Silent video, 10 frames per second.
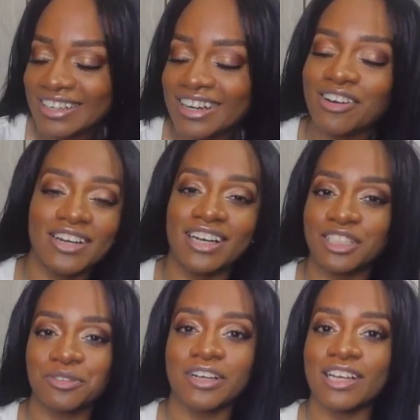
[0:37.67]
Oh my
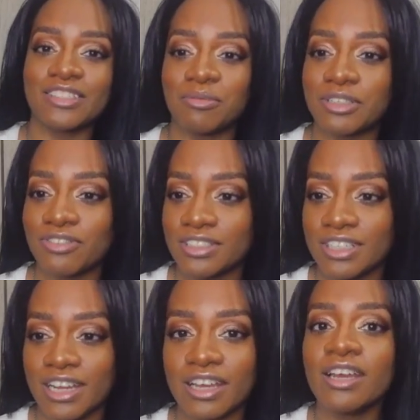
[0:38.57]
gosh, we're gonna have so much fun
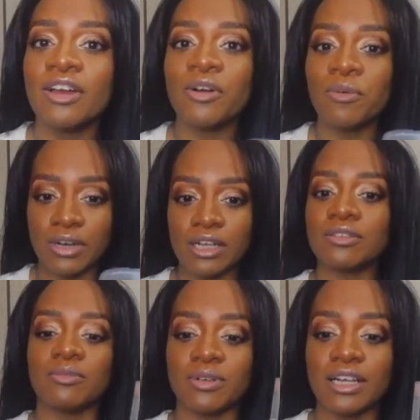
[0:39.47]
today.
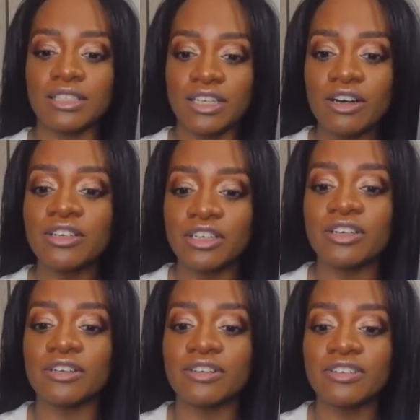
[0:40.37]
When I tell
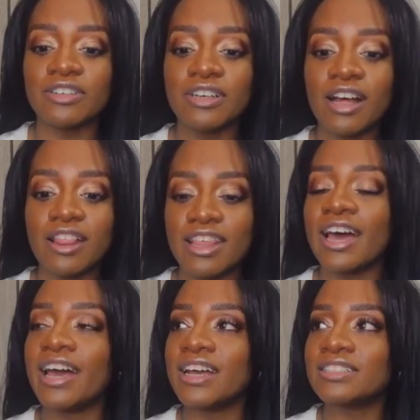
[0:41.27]
you
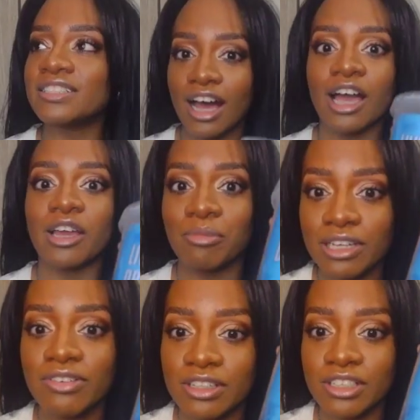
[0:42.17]
that I am
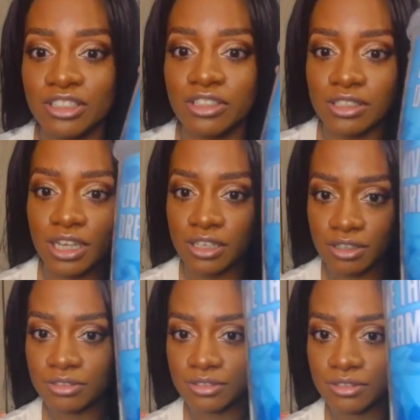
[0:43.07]
living the dream, like
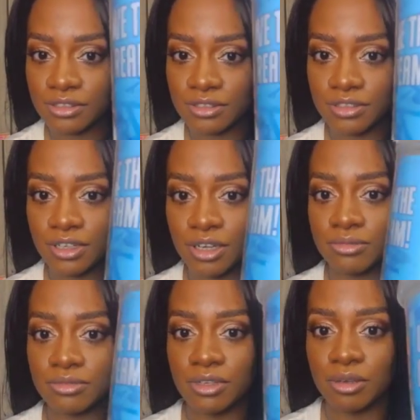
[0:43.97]

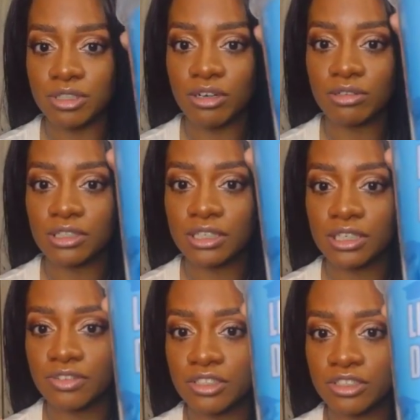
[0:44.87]
I'm totally
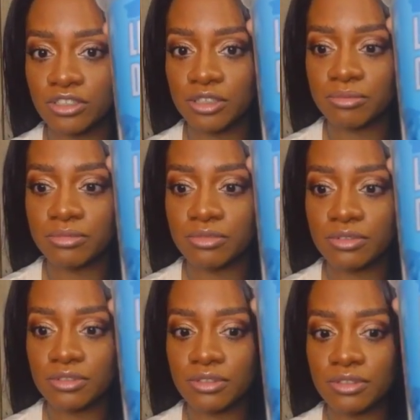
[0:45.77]
living the dream.
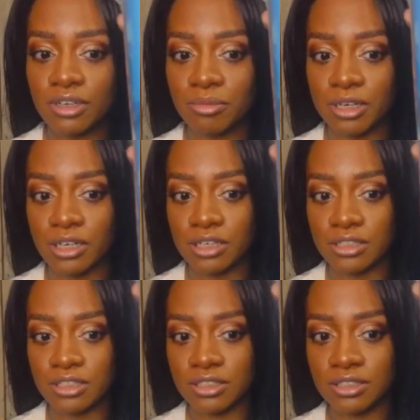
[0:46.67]
Oh my
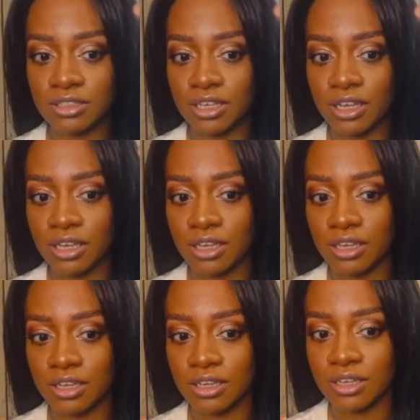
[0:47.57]
gosh,
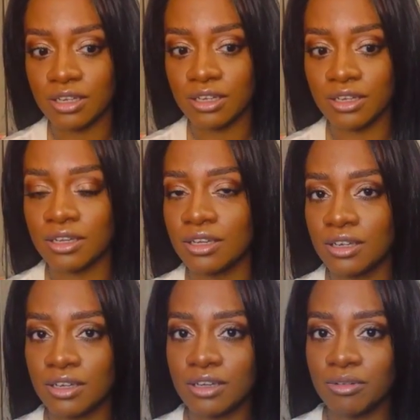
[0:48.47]
like
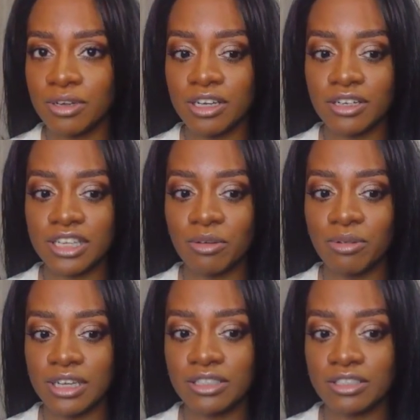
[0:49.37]
what do y'all say
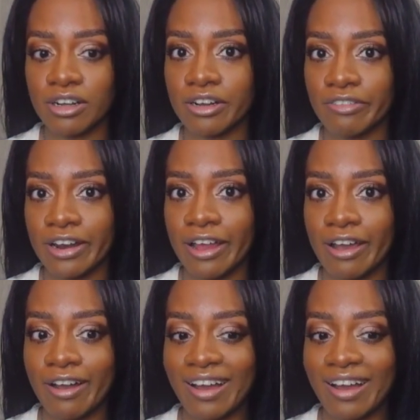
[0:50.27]
we get started right now?